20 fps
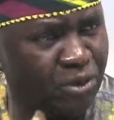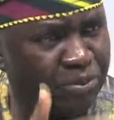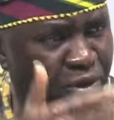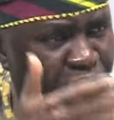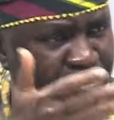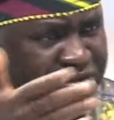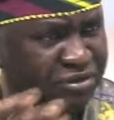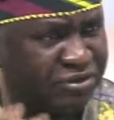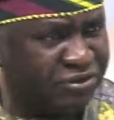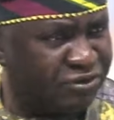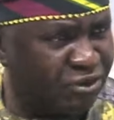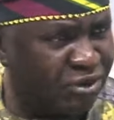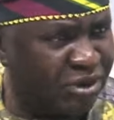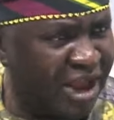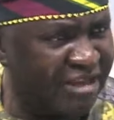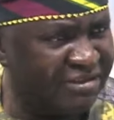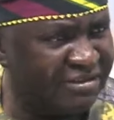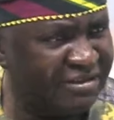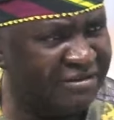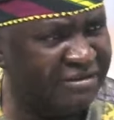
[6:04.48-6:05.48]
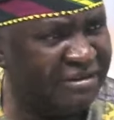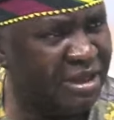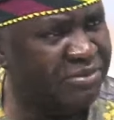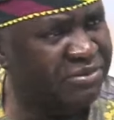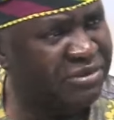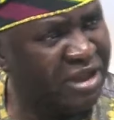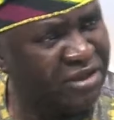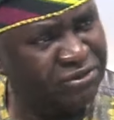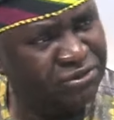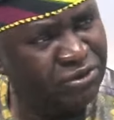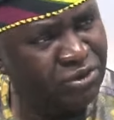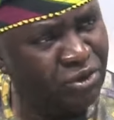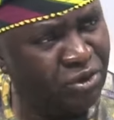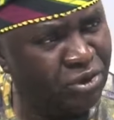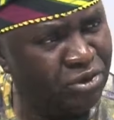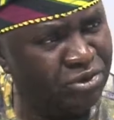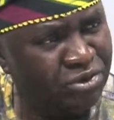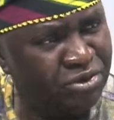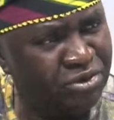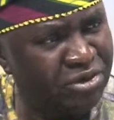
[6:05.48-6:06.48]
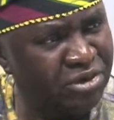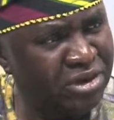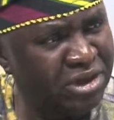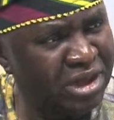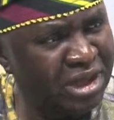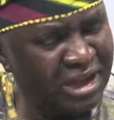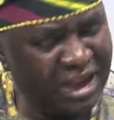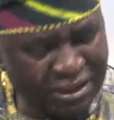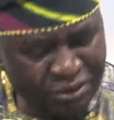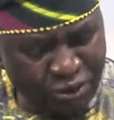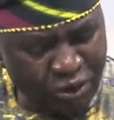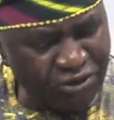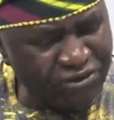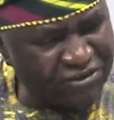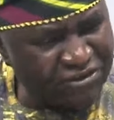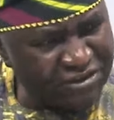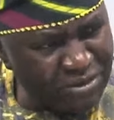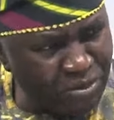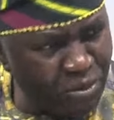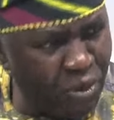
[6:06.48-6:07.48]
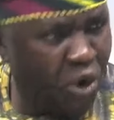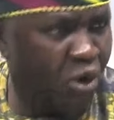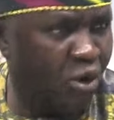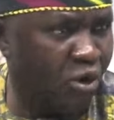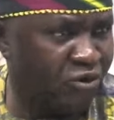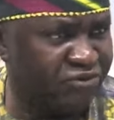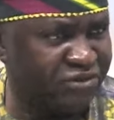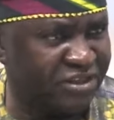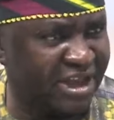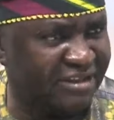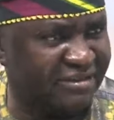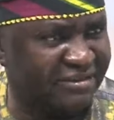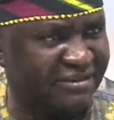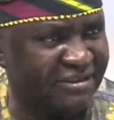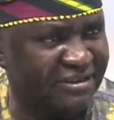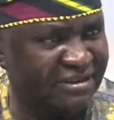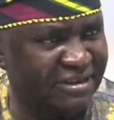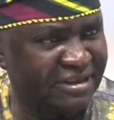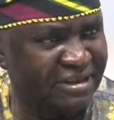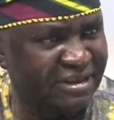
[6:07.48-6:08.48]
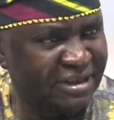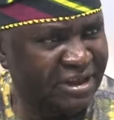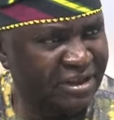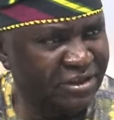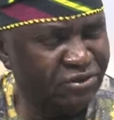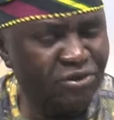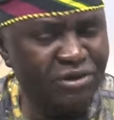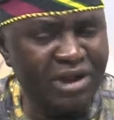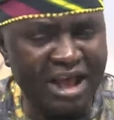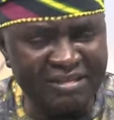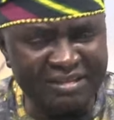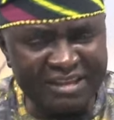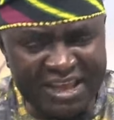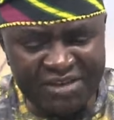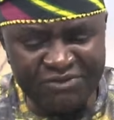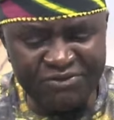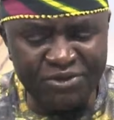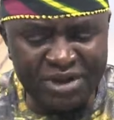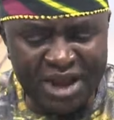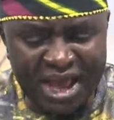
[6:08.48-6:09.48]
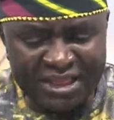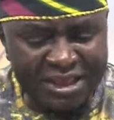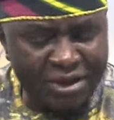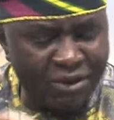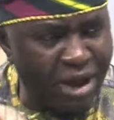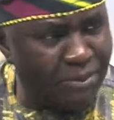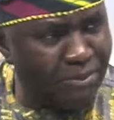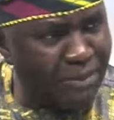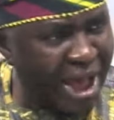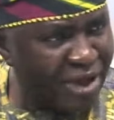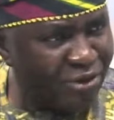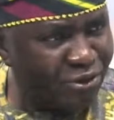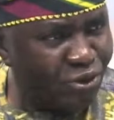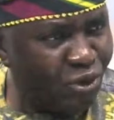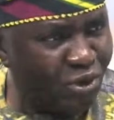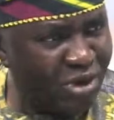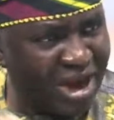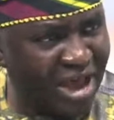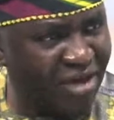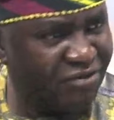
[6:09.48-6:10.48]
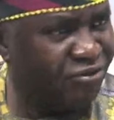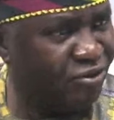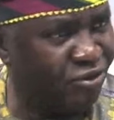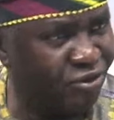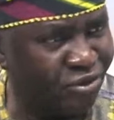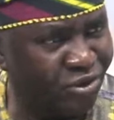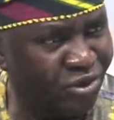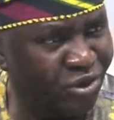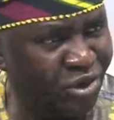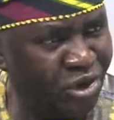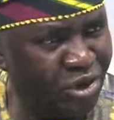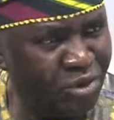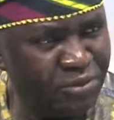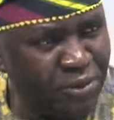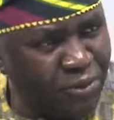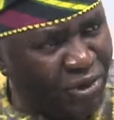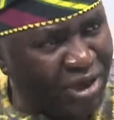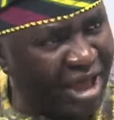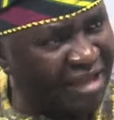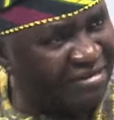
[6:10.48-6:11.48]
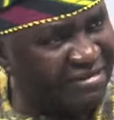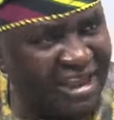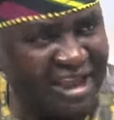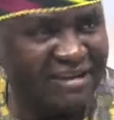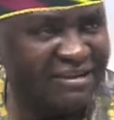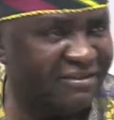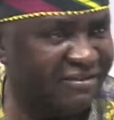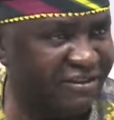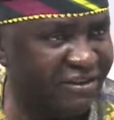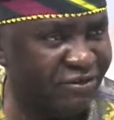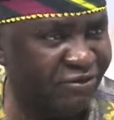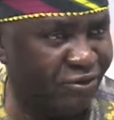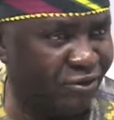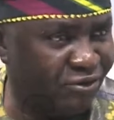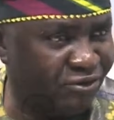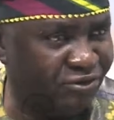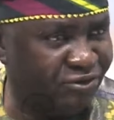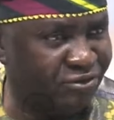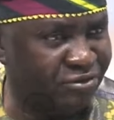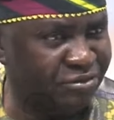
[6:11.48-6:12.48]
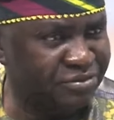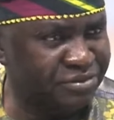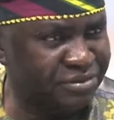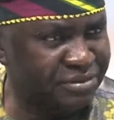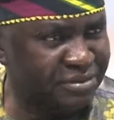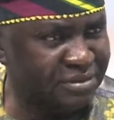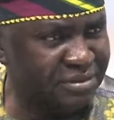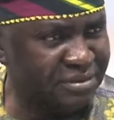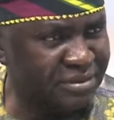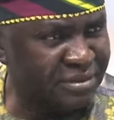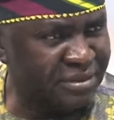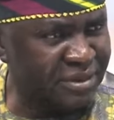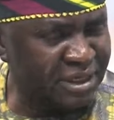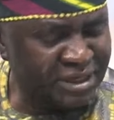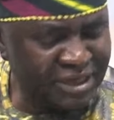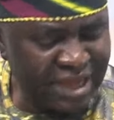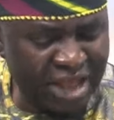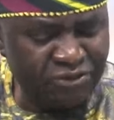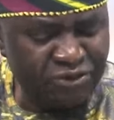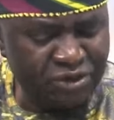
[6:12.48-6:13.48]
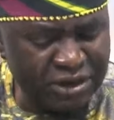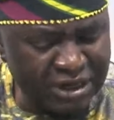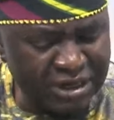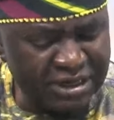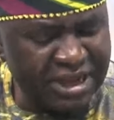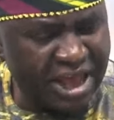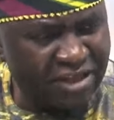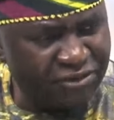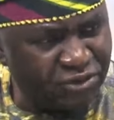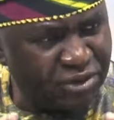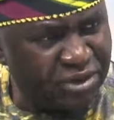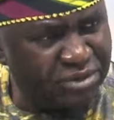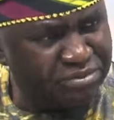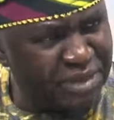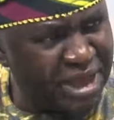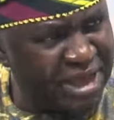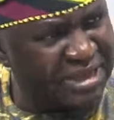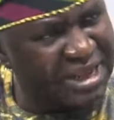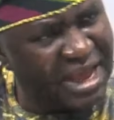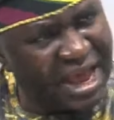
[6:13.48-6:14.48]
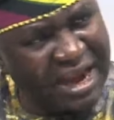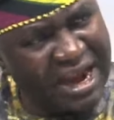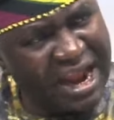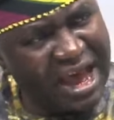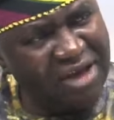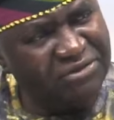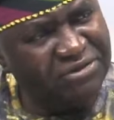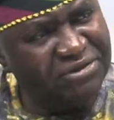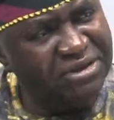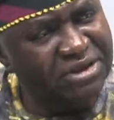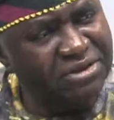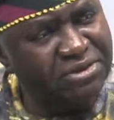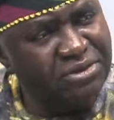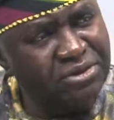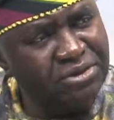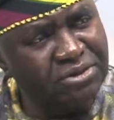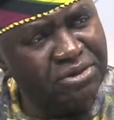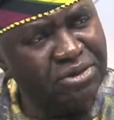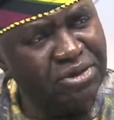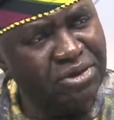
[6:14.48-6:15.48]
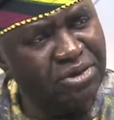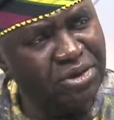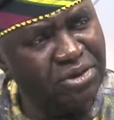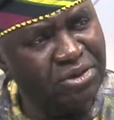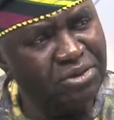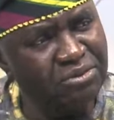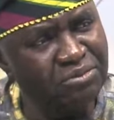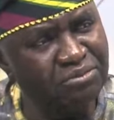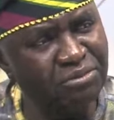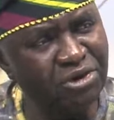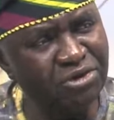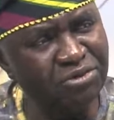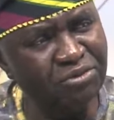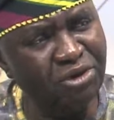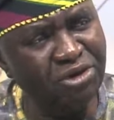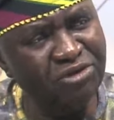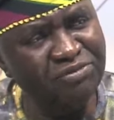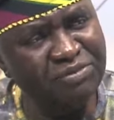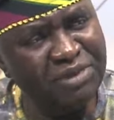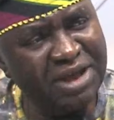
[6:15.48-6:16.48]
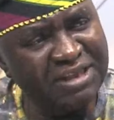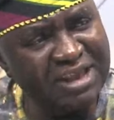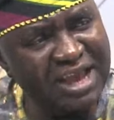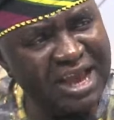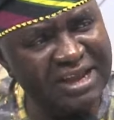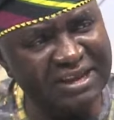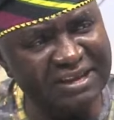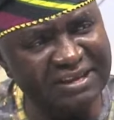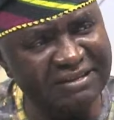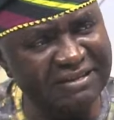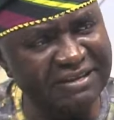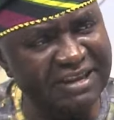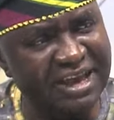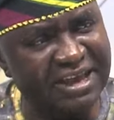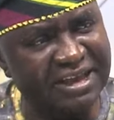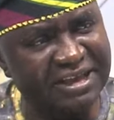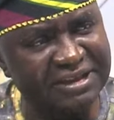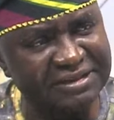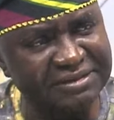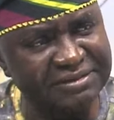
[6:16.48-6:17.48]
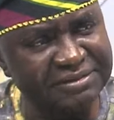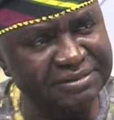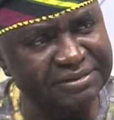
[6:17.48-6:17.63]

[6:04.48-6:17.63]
know, supporting solar systems and so on. Mm. Let us see more of that so that even at our micro level, people can take decisions hmm. that, will, that will make their lives, you know, much, better and easier.